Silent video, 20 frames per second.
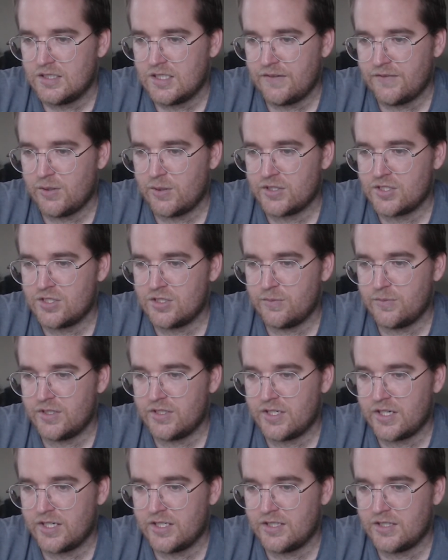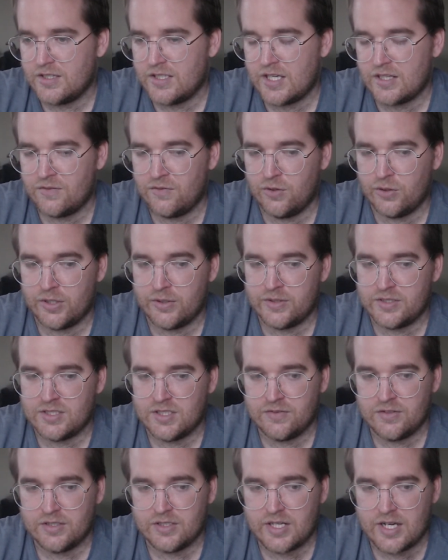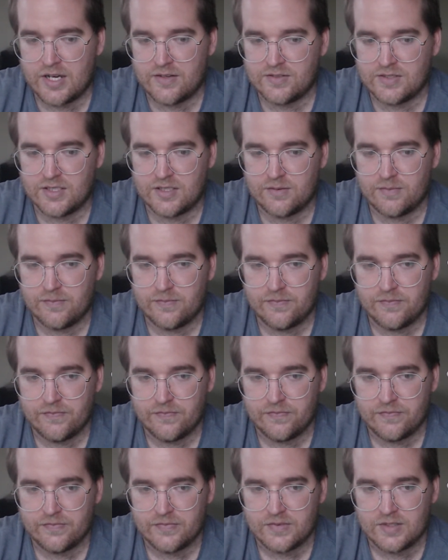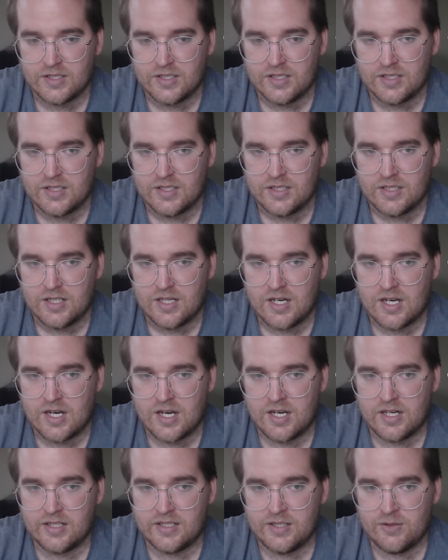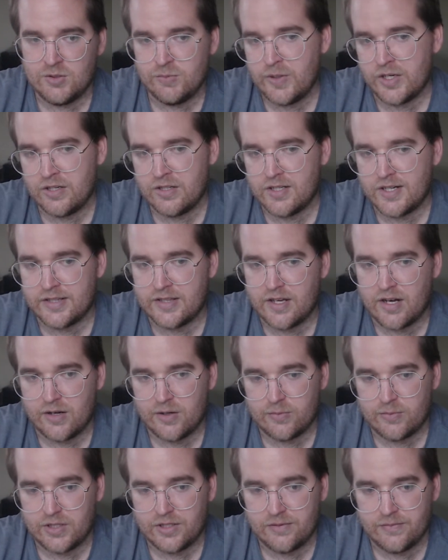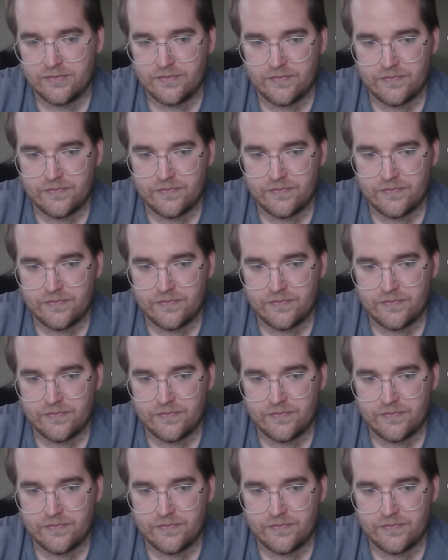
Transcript: You watched Jameer Dyke? Yeah, the Florida receiver? Yeah, I've seen him. He was better than I thought he would be.